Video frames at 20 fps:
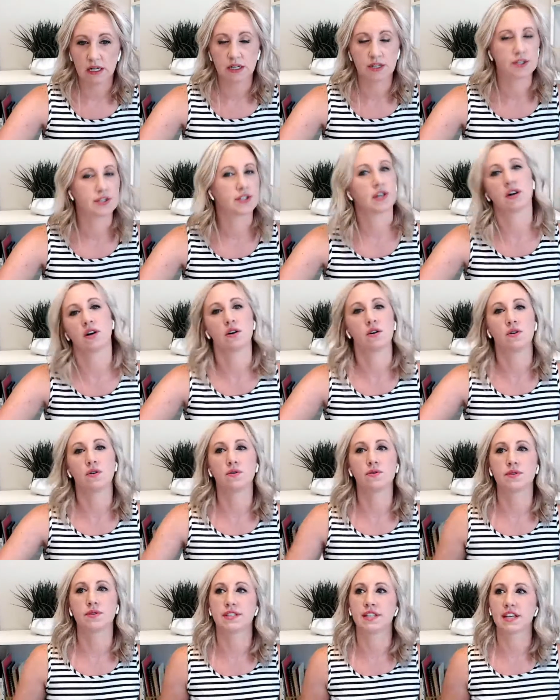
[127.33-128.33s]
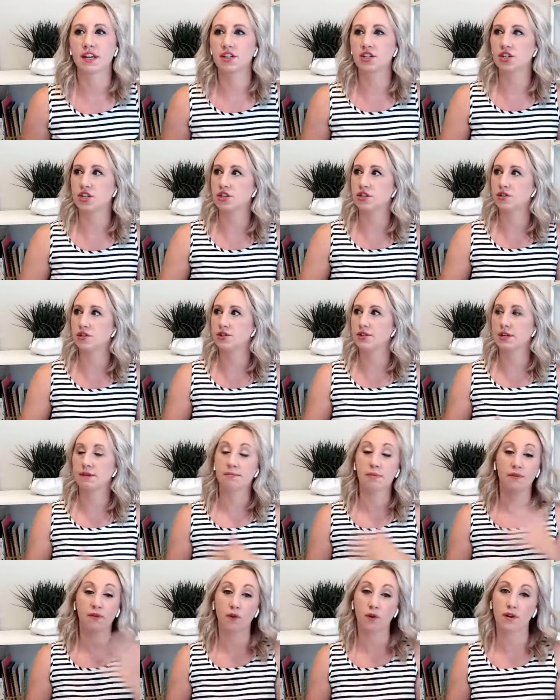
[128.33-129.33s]
So 6 years. And
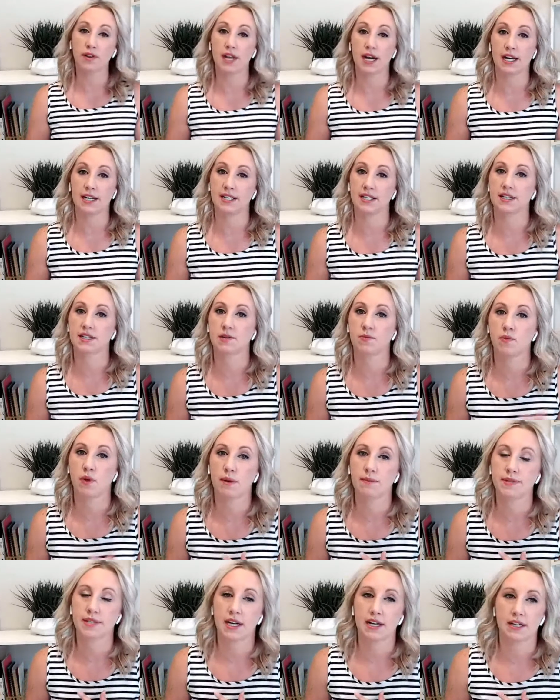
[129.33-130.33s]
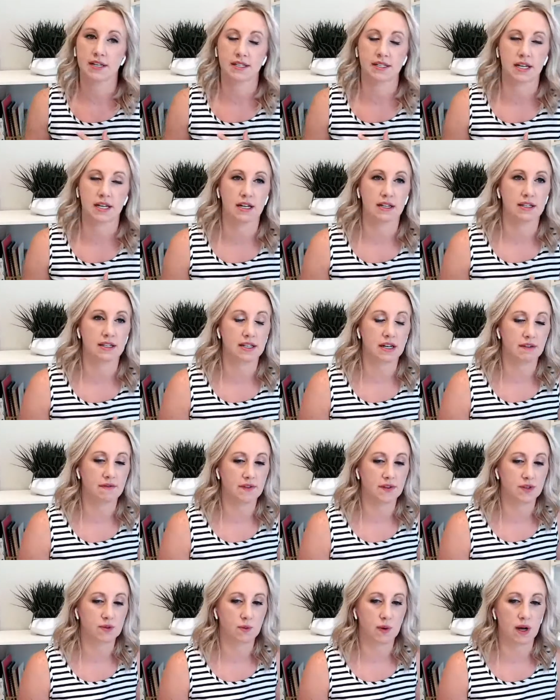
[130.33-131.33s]
before that, I did some website design stuff
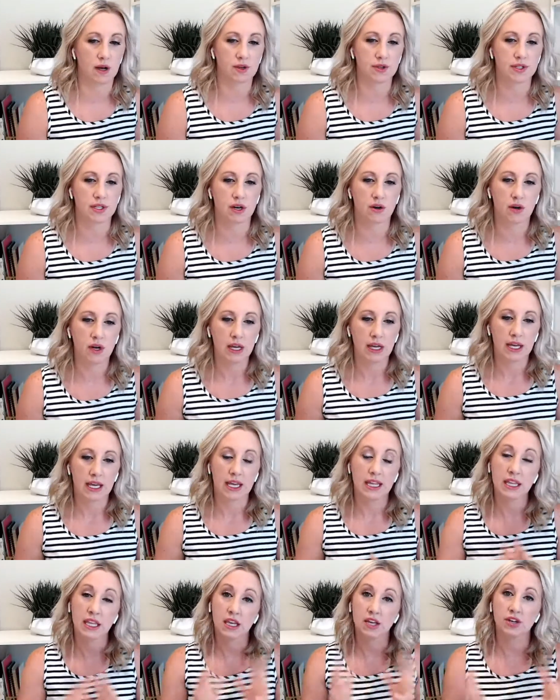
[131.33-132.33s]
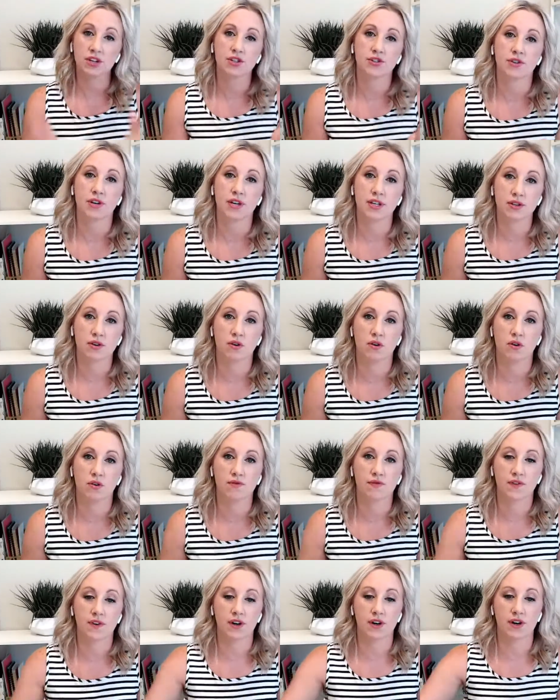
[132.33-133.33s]
as well. So in the industry as a whole
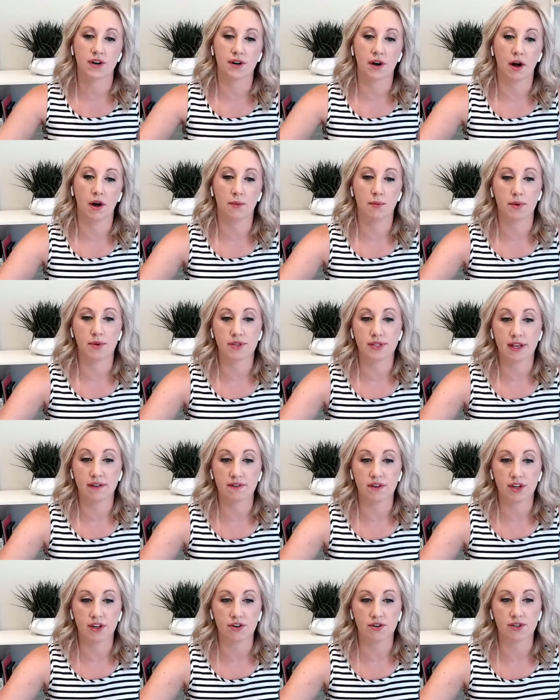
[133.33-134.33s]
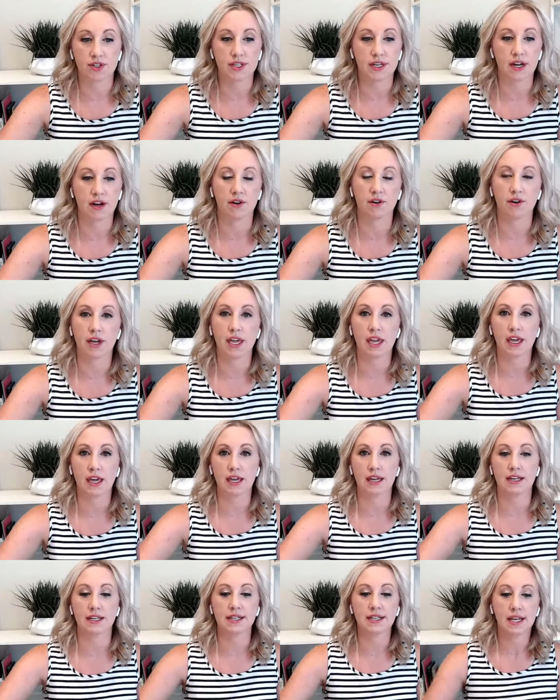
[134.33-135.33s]
for almost 7 years now.
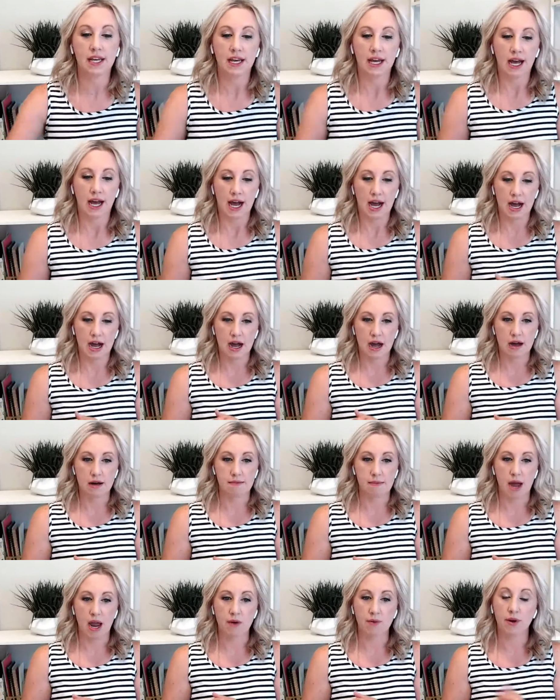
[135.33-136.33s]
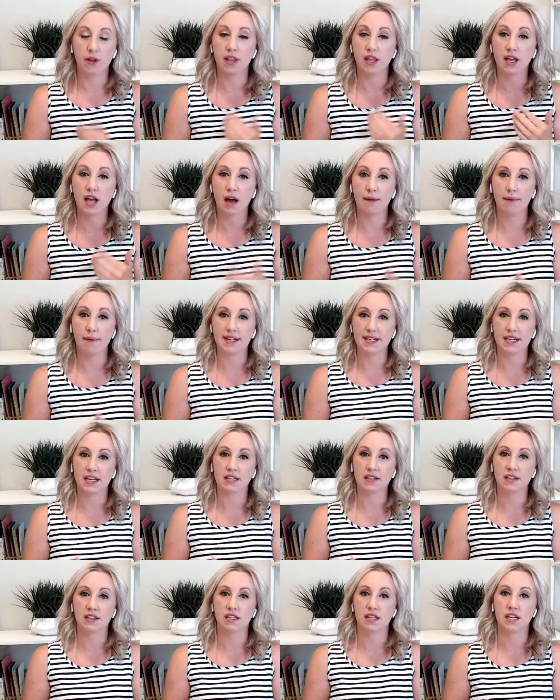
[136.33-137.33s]
And I really cut my
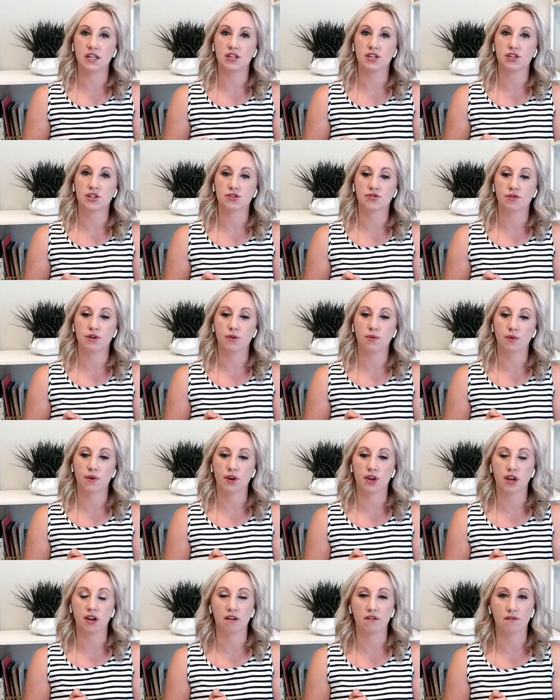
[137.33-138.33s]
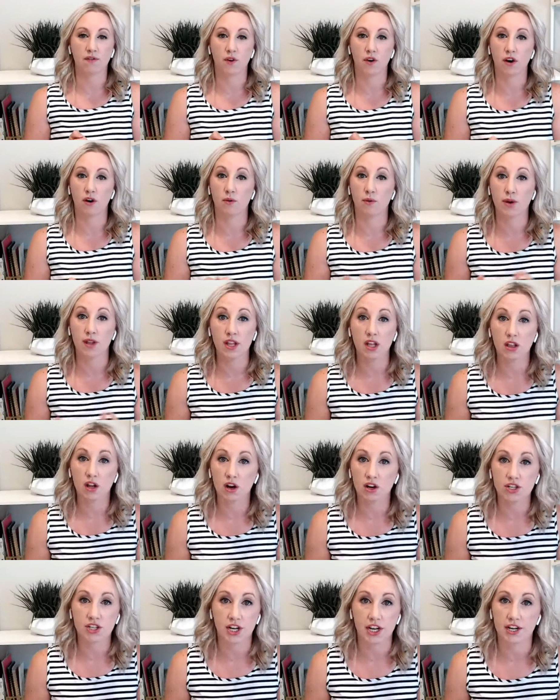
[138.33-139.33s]
teeth in the industry working for a really
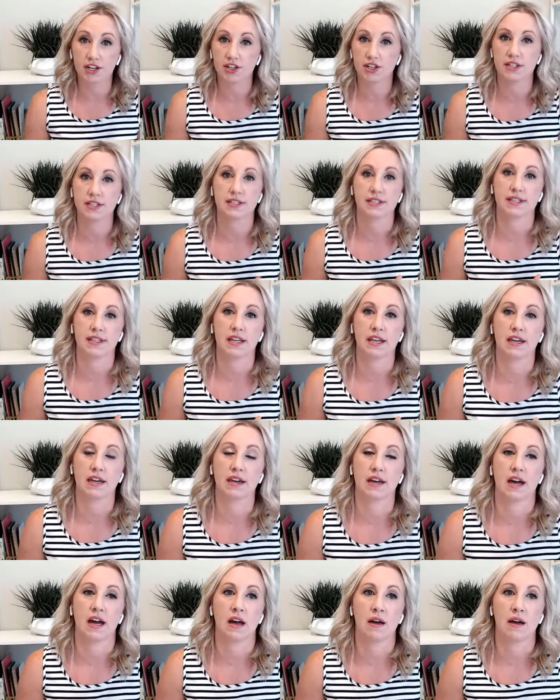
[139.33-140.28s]
large agency.